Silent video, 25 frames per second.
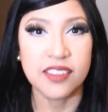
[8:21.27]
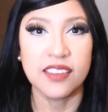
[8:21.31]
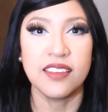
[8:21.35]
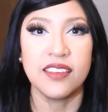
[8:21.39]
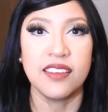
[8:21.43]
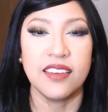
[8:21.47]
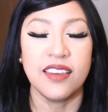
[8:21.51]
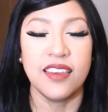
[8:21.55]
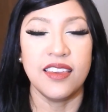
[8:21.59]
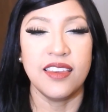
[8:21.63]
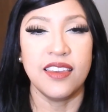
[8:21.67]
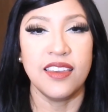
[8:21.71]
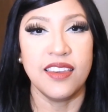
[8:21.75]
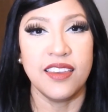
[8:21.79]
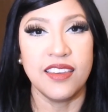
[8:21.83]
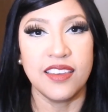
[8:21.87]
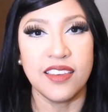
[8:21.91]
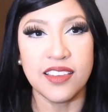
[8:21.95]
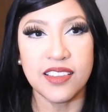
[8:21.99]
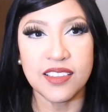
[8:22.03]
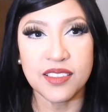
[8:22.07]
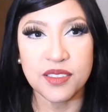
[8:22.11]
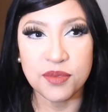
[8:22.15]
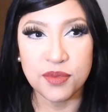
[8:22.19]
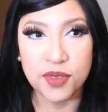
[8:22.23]
and
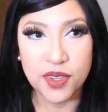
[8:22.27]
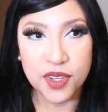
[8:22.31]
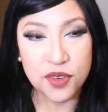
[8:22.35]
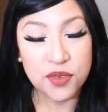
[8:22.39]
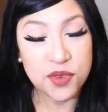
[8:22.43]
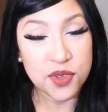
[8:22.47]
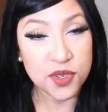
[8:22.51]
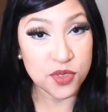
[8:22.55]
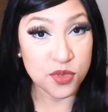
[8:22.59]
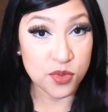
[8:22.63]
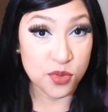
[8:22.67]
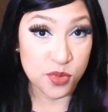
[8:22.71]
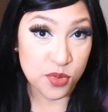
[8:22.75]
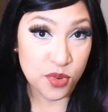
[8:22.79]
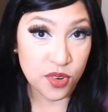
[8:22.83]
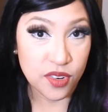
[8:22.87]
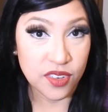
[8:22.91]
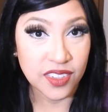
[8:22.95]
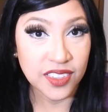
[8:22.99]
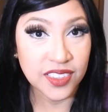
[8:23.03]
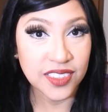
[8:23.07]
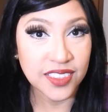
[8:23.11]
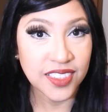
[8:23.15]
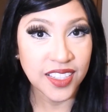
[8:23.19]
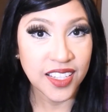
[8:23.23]
is very
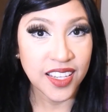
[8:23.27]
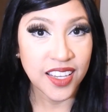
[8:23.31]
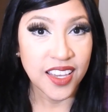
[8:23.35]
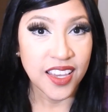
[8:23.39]
strong,